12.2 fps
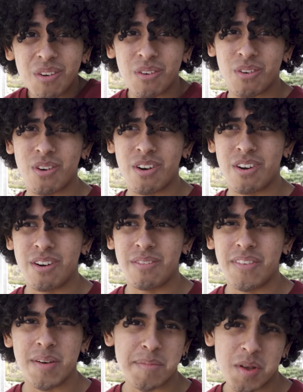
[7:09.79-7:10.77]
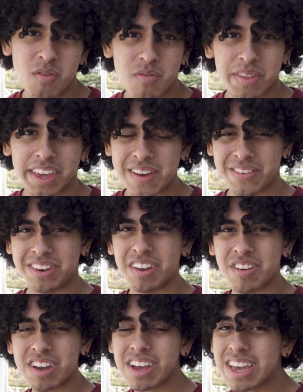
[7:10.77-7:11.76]
or a meal from the
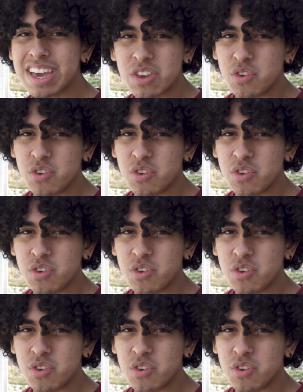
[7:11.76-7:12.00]
cafeteria,